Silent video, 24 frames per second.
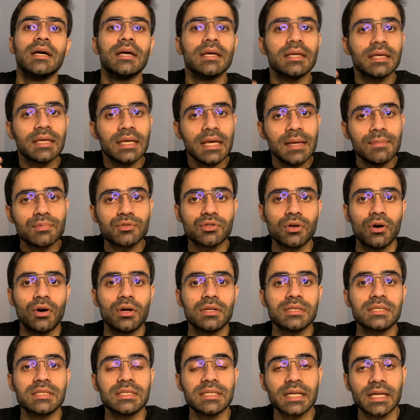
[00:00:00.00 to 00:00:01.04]
keeps
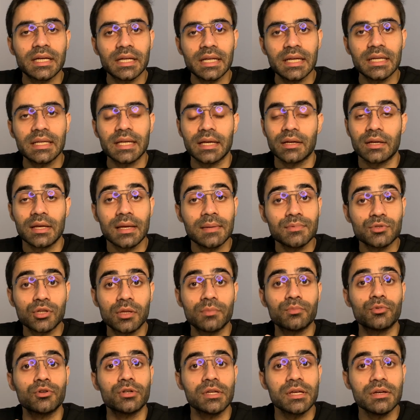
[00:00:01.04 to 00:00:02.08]

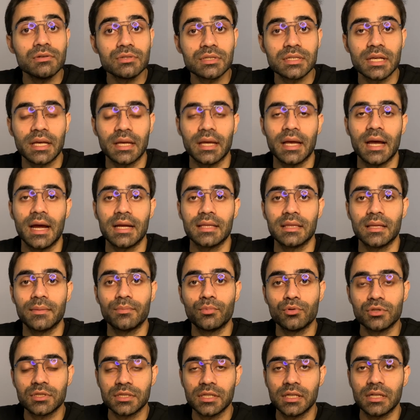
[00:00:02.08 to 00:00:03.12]
on producing, and the
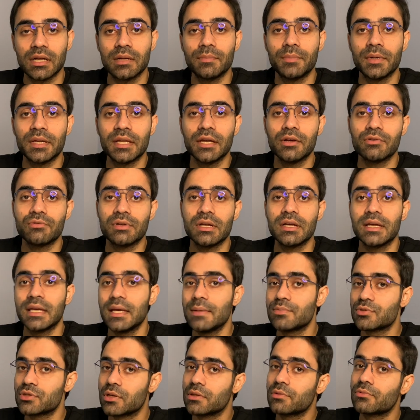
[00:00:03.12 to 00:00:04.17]
posterior pituitary
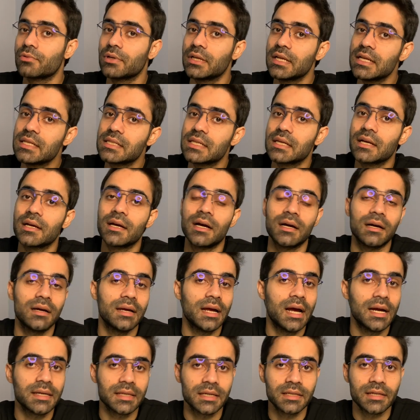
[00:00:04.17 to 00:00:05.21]
keeps on releasing
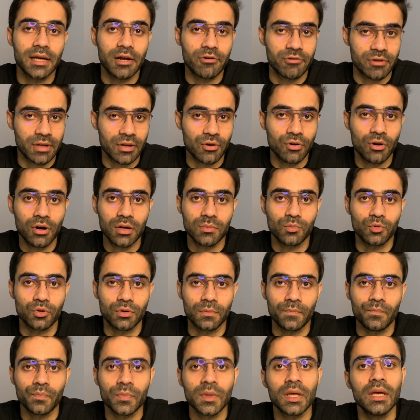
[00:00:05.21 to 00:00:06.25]
antidiuretic
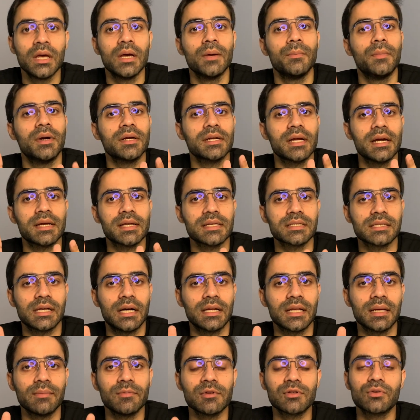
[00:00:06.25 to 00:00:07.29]
hormone. But it is
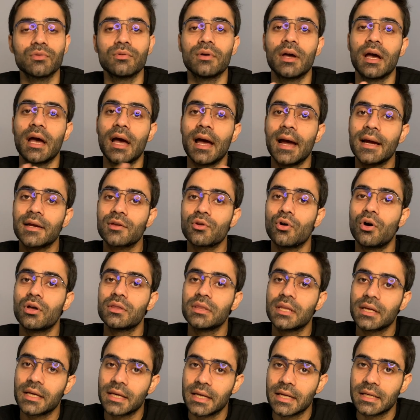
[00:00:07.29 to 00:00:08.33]
unable to act
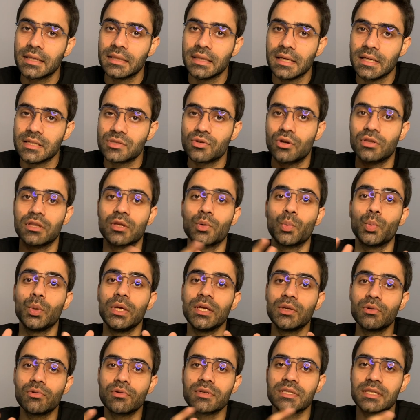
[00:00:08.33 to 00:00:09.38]
on the kidneys, on the
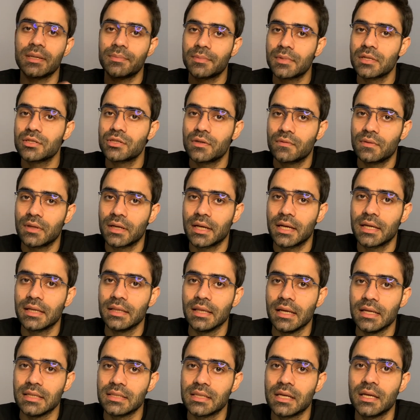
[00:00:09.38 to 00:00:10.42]
V2 receptors of the
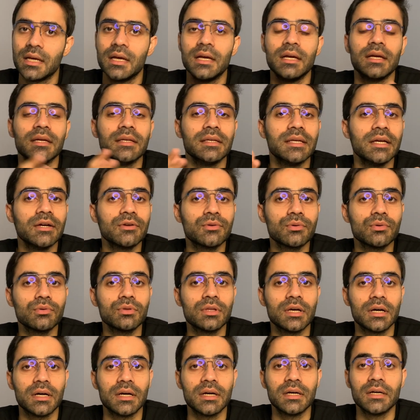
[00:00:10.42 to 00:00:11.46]
kidneys, due to
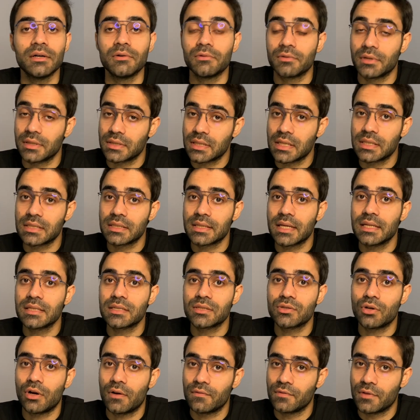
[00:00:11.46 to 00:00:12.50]
the
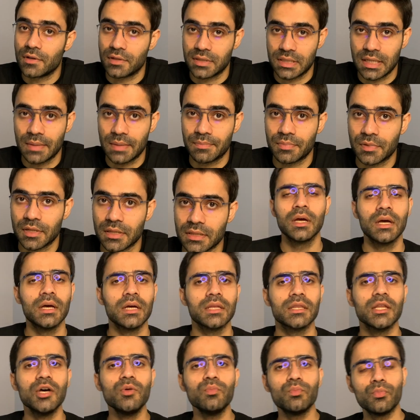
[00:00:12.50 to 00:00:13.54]
resistance of the receptors.
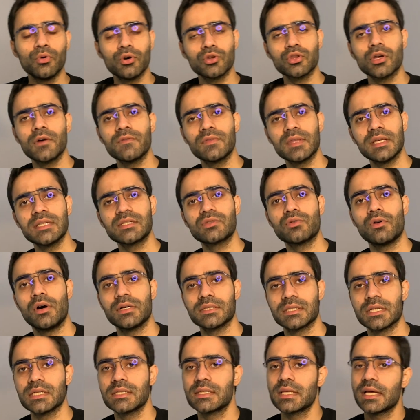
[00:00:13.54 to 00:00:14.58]
Now, both of these
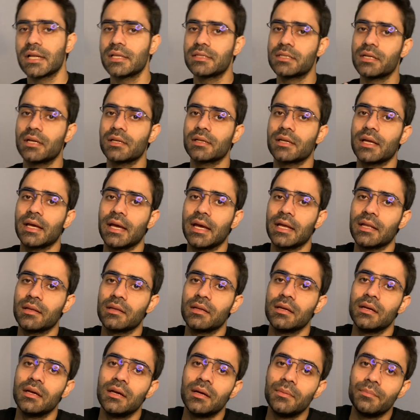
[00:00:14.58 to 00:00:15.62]
causes, they result
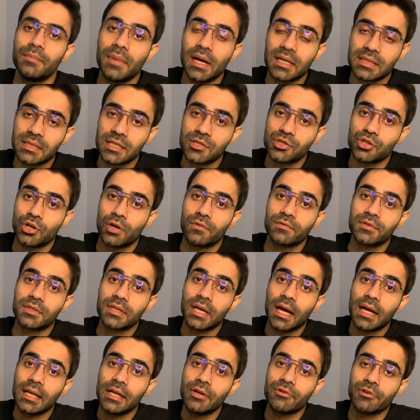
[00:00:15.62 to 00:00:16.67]
in passage of
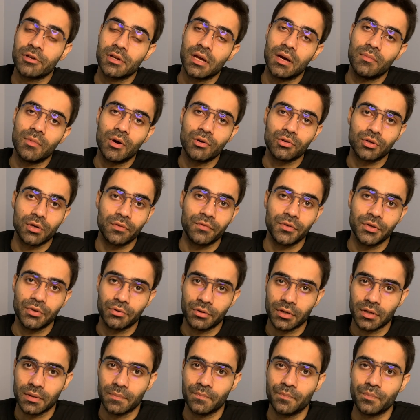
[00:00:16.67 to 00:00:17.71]
diluted amount of
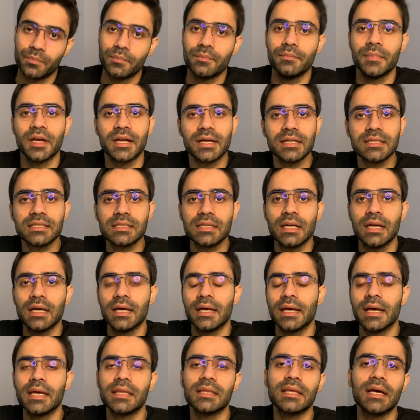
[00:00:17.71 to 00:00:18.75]
urine, because
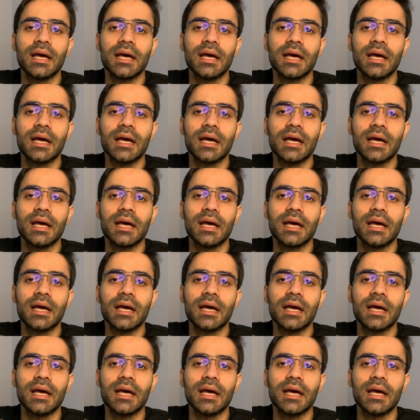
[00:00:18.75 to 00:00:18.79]
in the